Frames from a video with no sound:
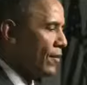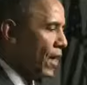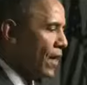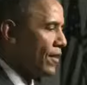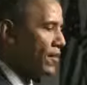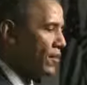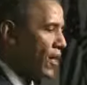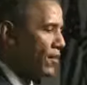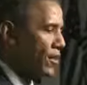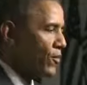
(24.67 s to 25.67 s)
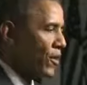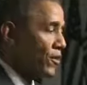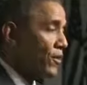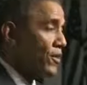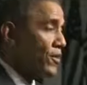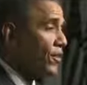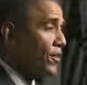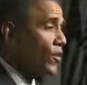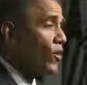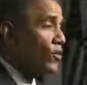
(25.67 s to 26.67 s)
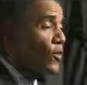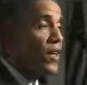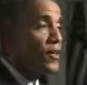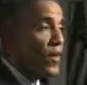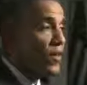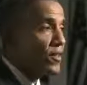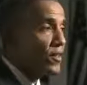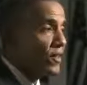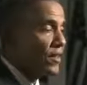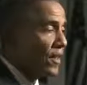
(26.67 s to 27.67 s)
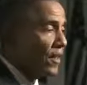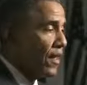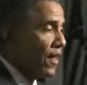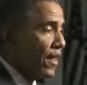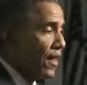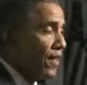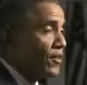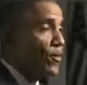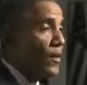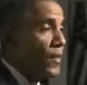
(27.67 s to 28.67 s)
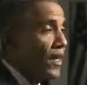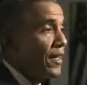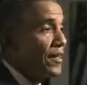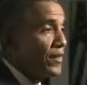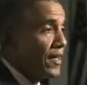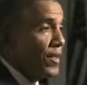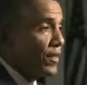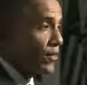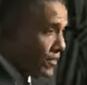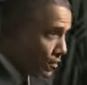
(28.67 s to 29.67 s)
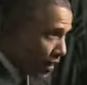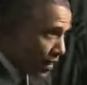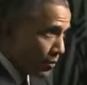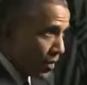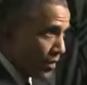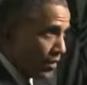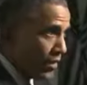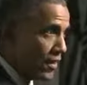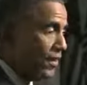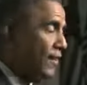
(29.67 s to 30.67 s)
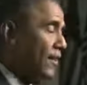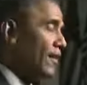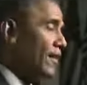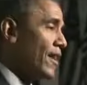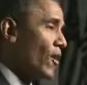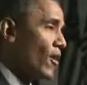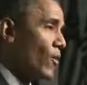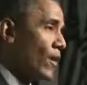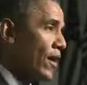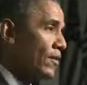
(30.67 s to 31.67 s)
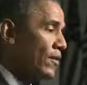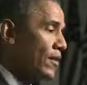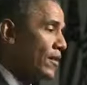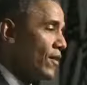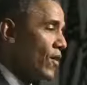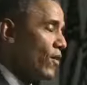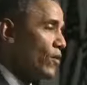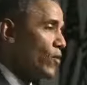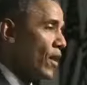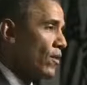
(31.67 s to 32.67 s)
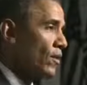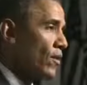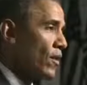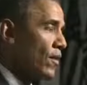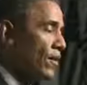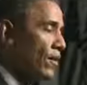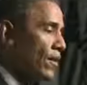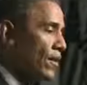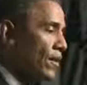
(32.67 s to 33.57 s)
The policy of my administration is to encourage transparency, and that's why my emails, the BlackBerry that I carry around, all those records are